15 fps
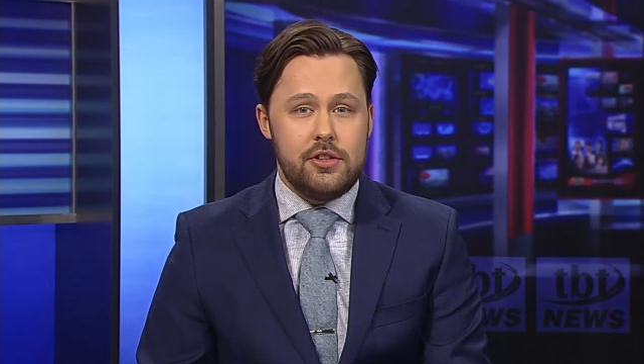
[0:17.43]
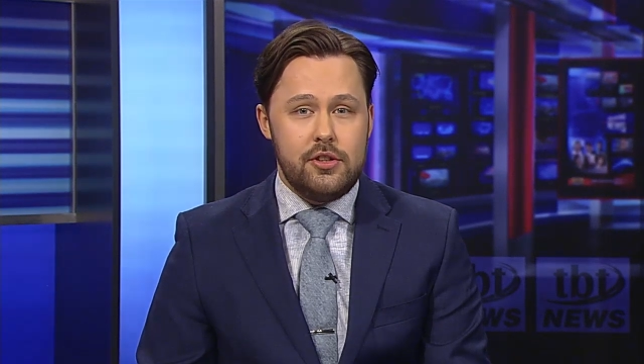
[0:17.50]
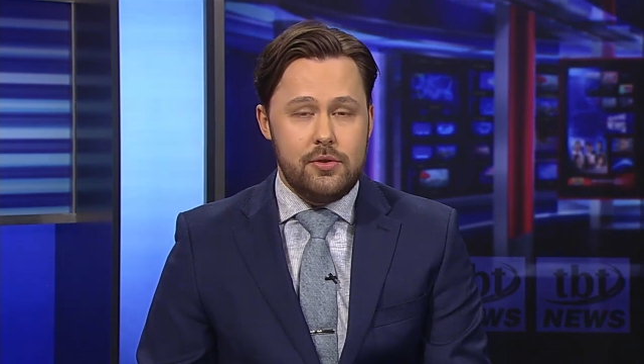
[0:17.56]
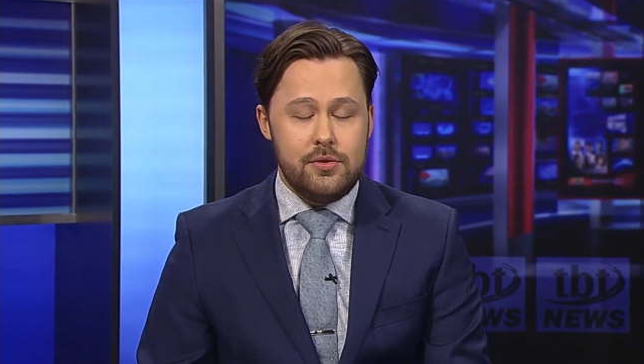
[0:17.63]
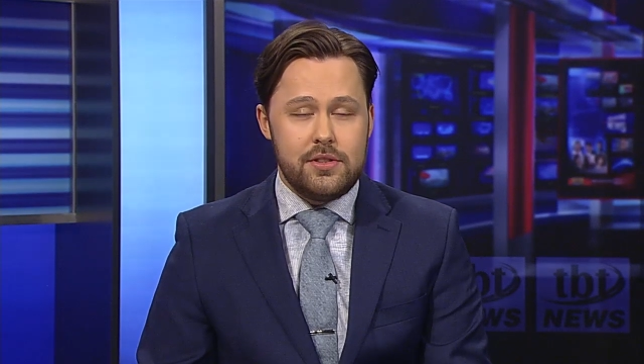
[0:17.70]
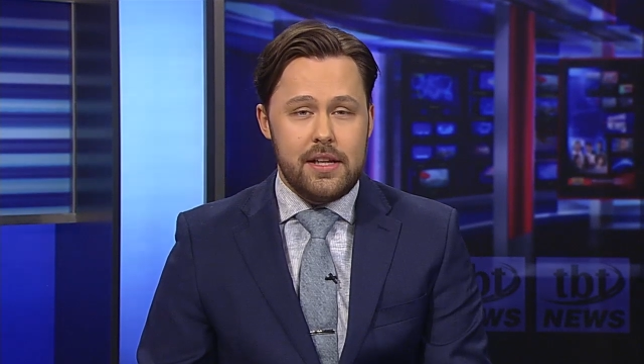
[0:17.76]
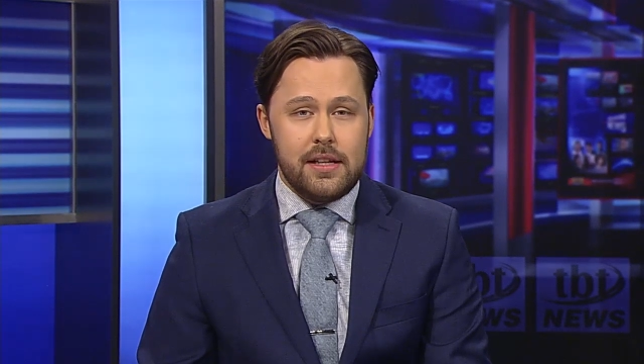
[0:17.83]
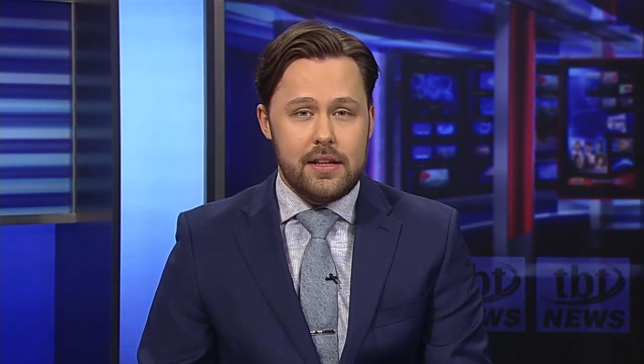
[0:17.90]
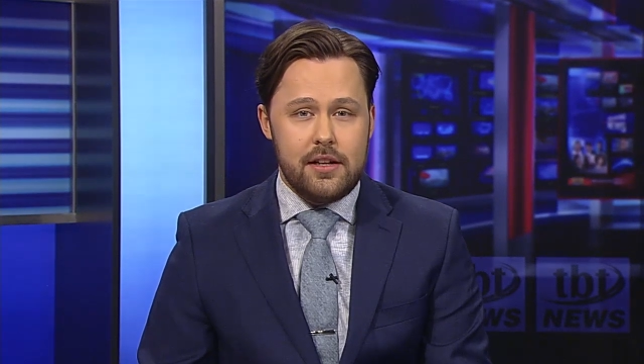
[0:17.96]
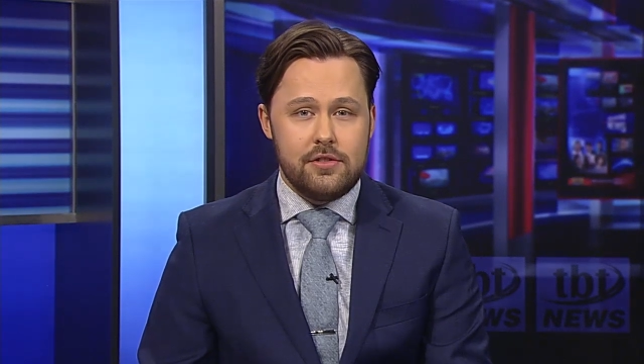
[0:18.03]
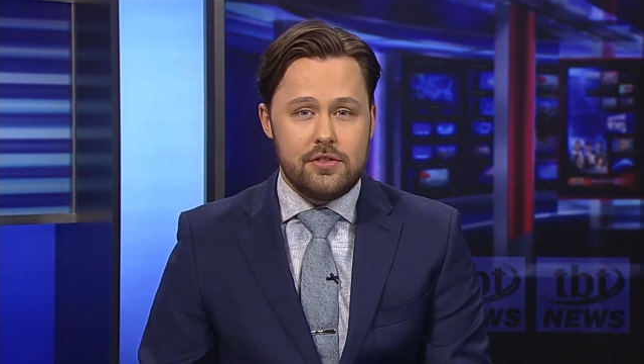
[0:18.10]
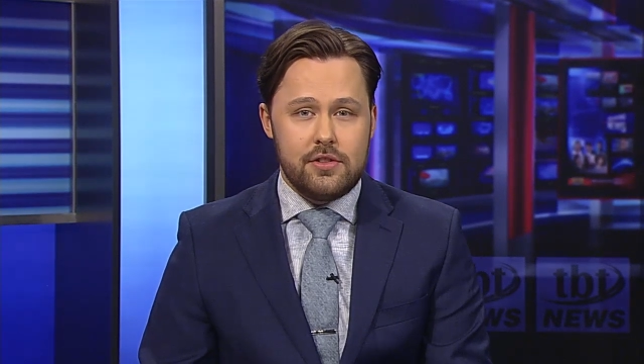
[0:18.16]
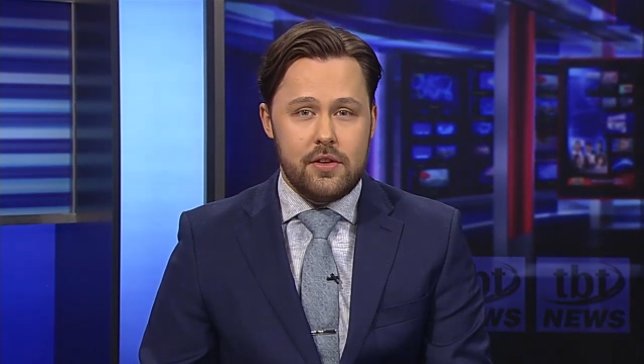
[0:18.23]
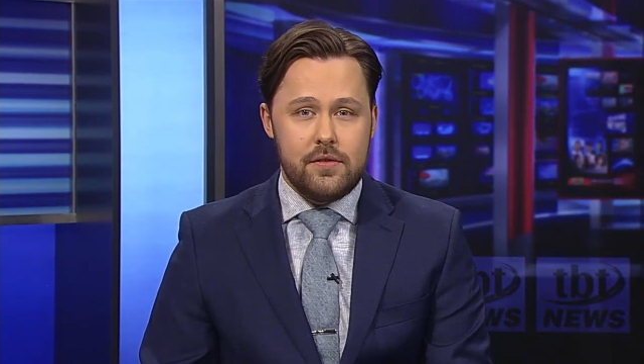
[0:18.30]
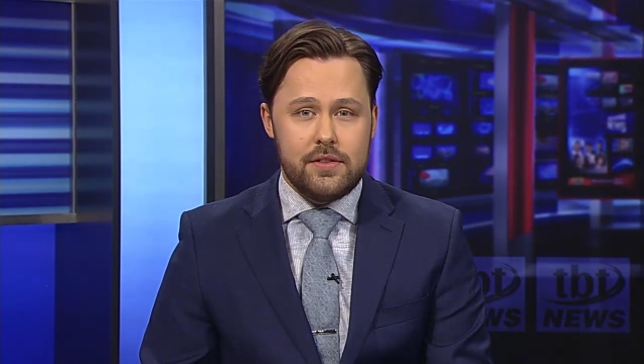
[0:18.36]
using
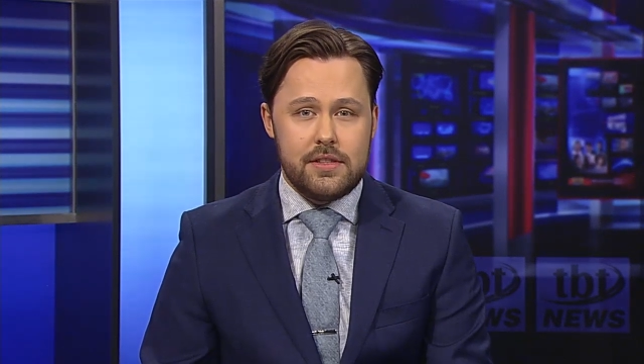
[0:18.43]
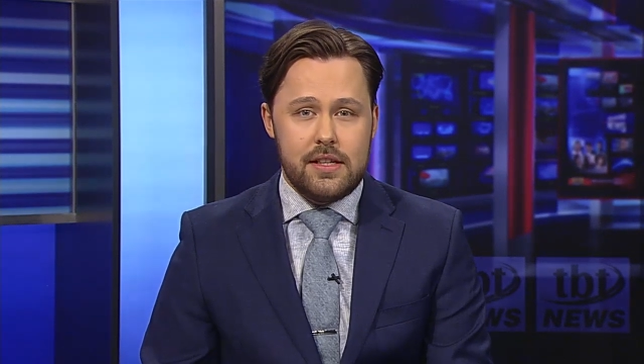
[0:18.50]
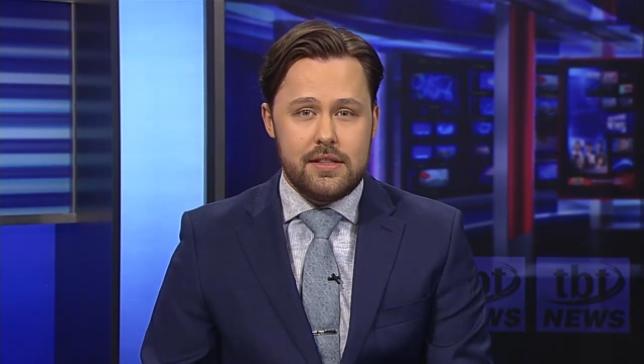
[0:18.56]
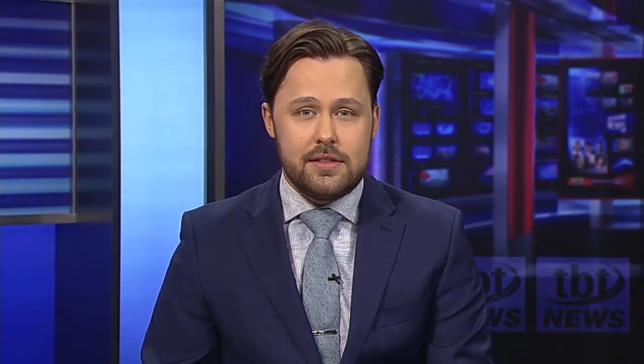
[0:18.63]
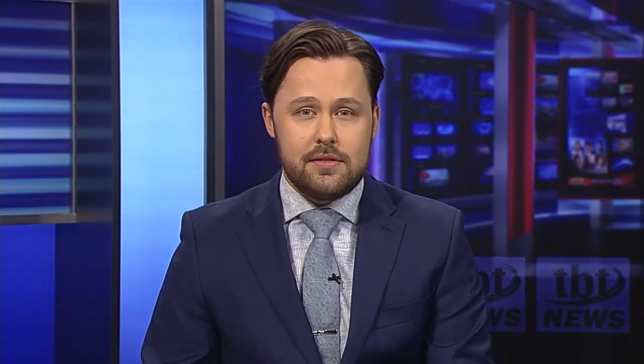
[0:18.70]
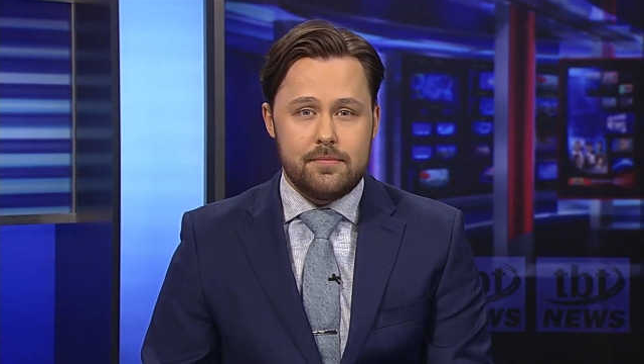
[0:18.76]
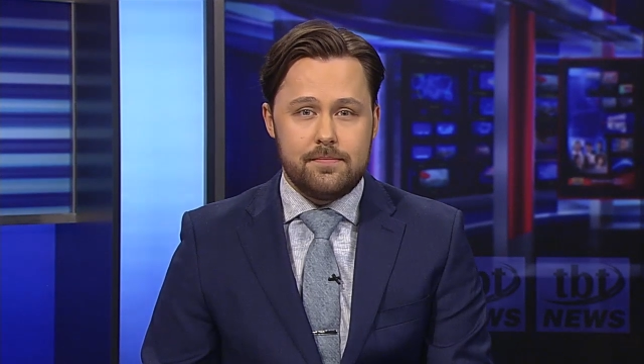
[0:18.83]
their services.